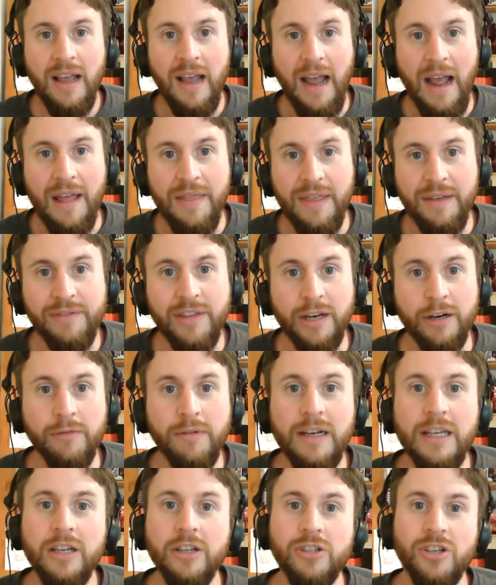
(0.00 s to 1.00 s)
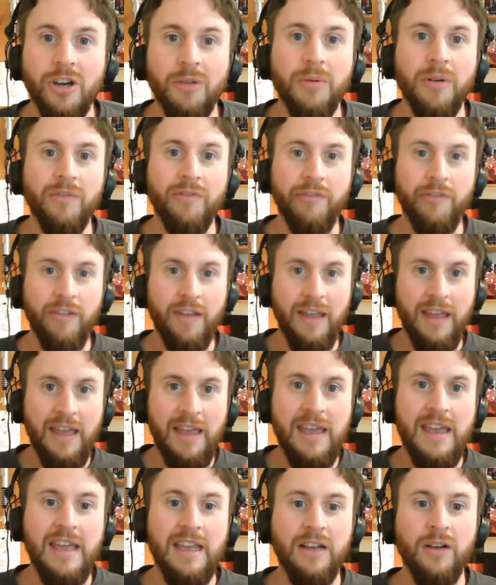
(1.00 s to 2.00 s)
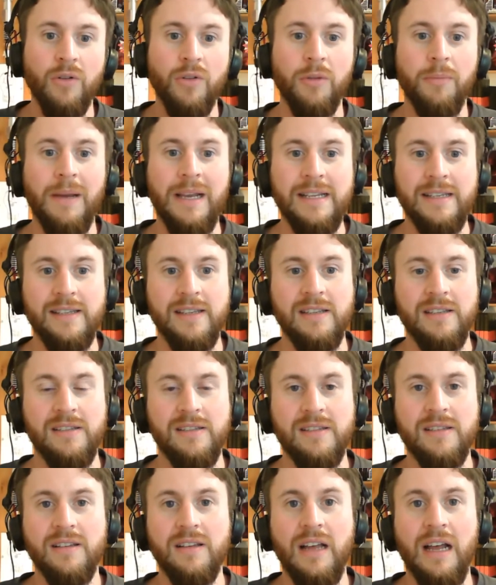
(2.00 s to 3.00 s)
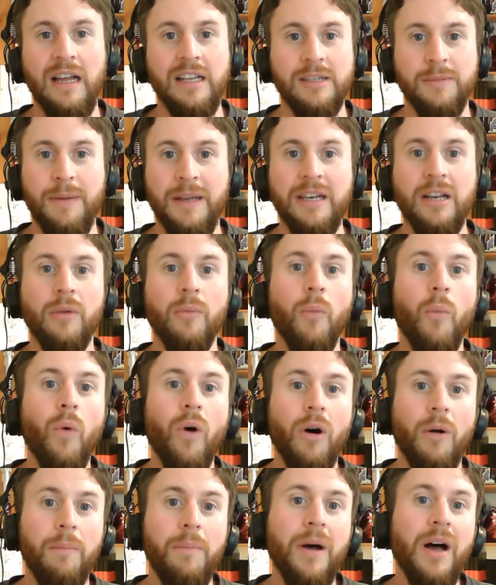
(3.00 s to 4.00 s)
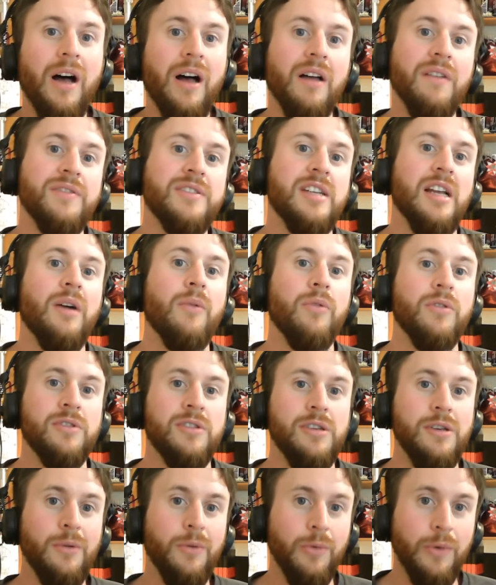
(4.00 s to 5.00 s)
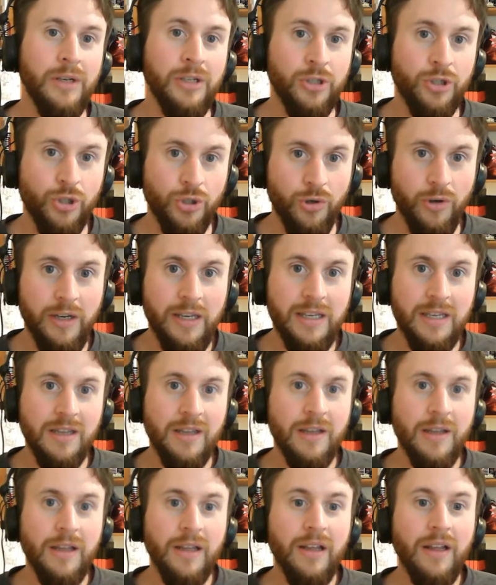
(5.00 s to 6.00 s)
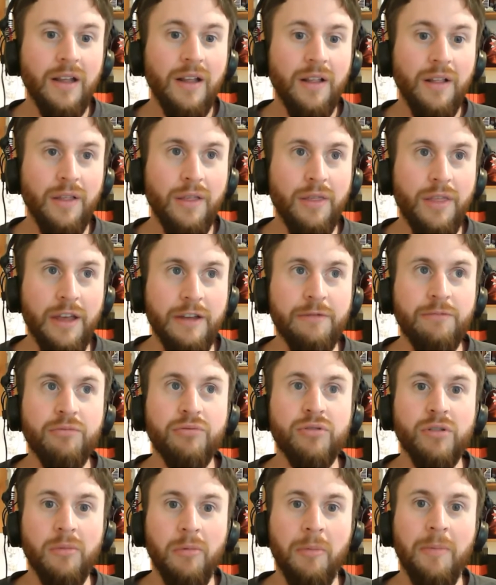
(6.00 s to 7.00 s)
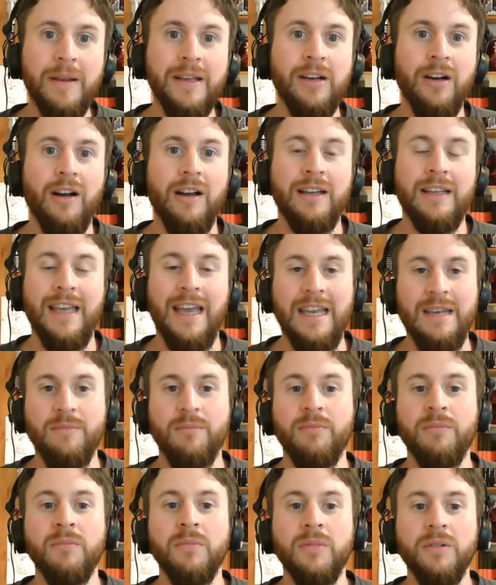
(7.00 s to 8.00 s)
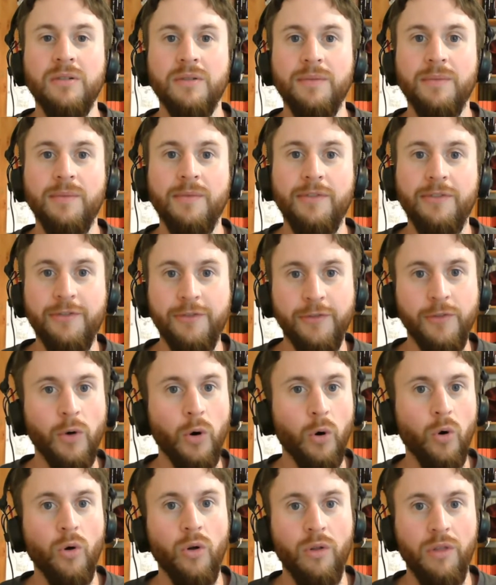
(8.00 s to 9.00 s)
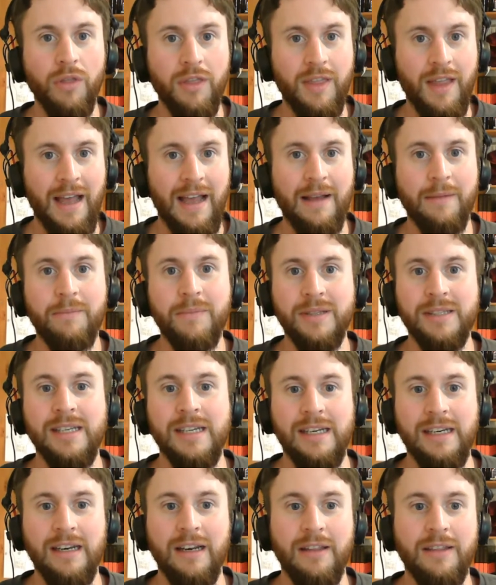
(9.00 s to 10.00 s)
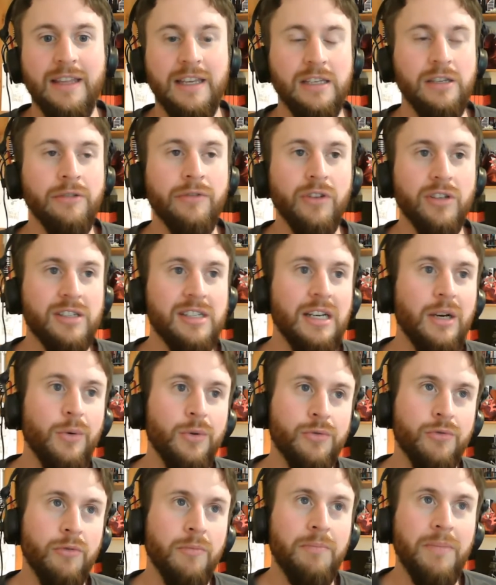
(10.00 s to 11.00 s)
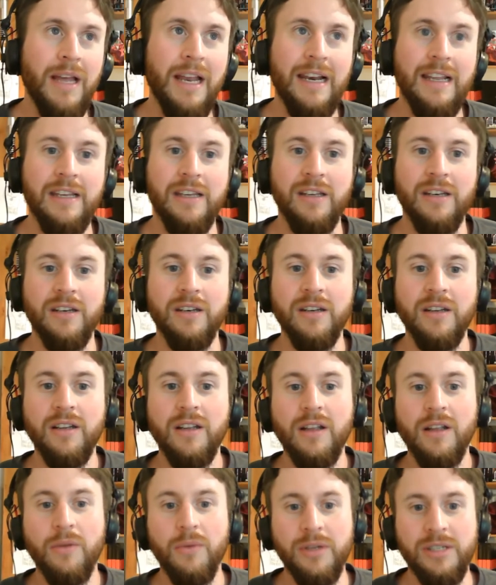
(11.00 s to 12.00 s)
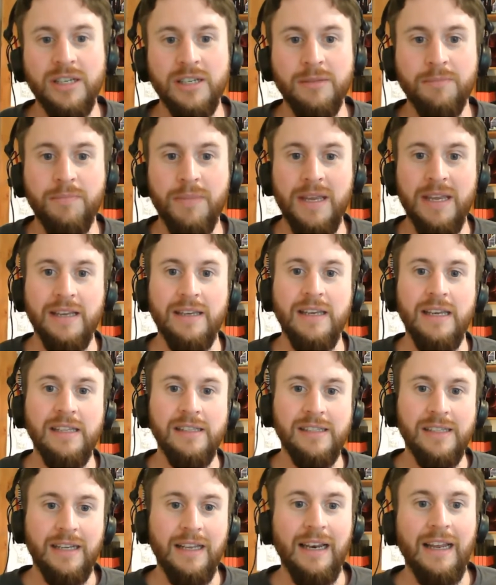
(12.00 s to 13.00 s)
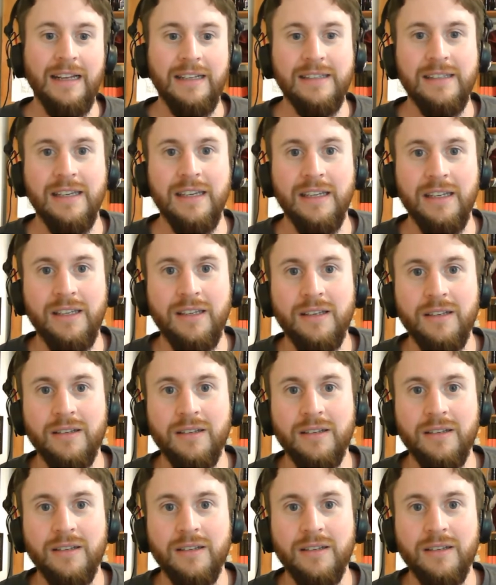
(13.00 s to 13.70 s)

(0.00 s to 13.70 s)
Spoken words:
and they've done a really good job of hitting all the bases. Depending on what part of Star Wars you enjoy, they've probably got a game for that particular thing. You've got Star Wars Rebellion, which is big intergalactic